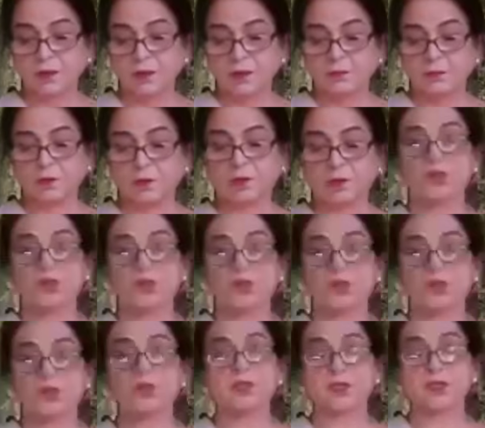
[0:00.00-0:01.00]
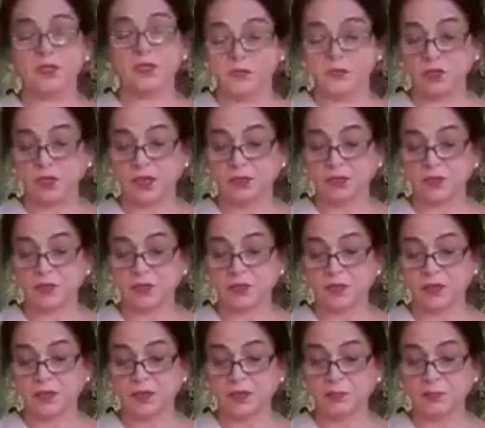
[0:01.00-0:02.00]
Processes such as
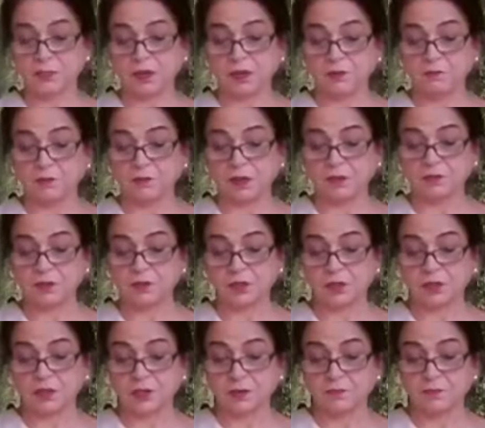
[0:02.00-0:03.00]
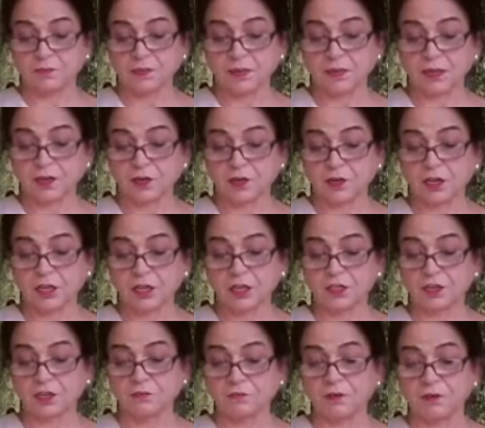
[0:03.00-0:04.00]
the manufacture,
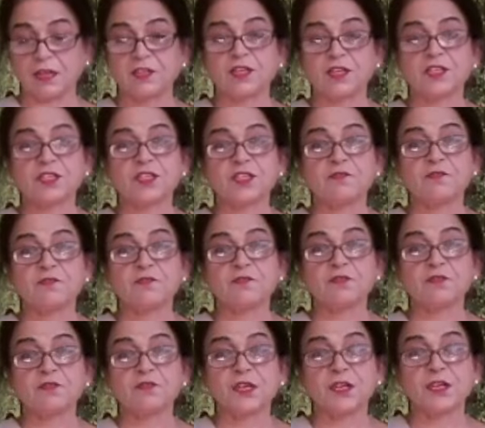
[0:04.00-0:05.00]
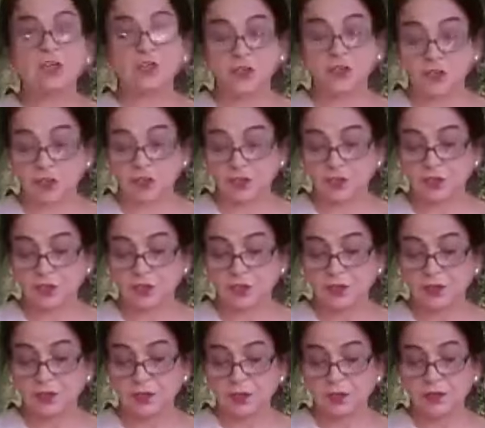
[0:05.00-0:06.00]
release of digestive
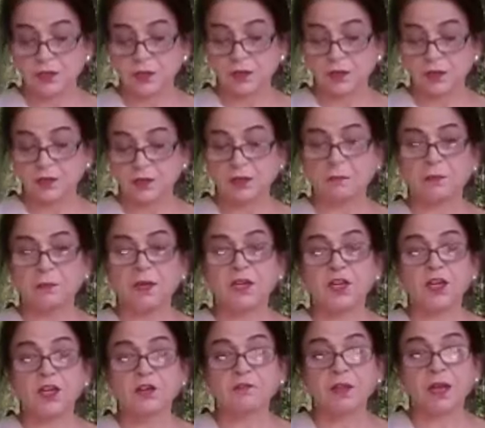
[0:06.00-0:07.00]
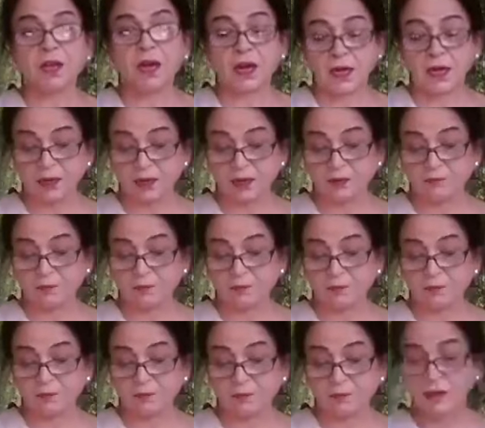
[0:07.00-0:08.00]
secretions, the beating of the heart,
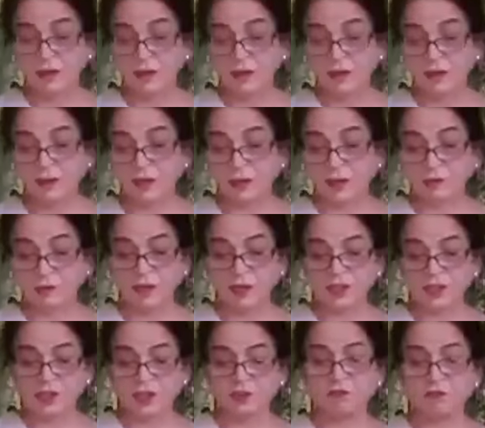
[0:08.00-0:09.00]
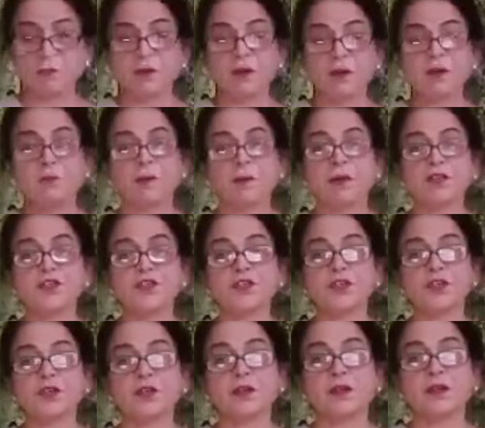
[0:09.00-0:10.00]
regulation of blood
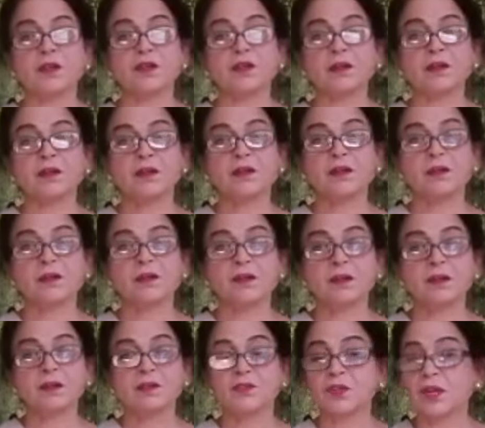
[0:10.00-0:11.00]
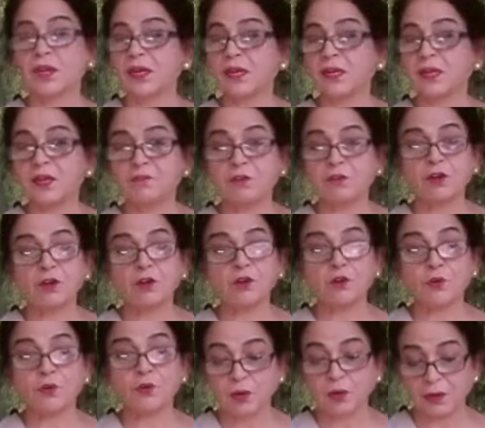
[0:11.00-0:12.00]
pressure, it's not in our
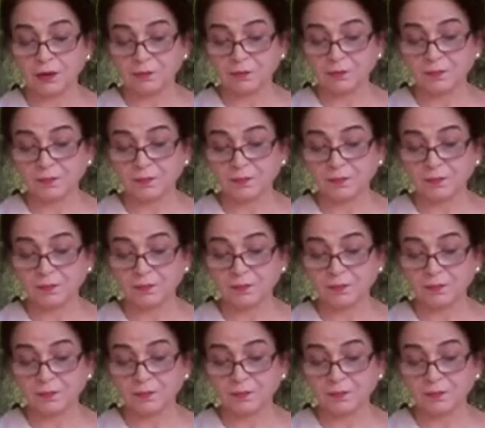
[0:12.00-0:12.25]
control.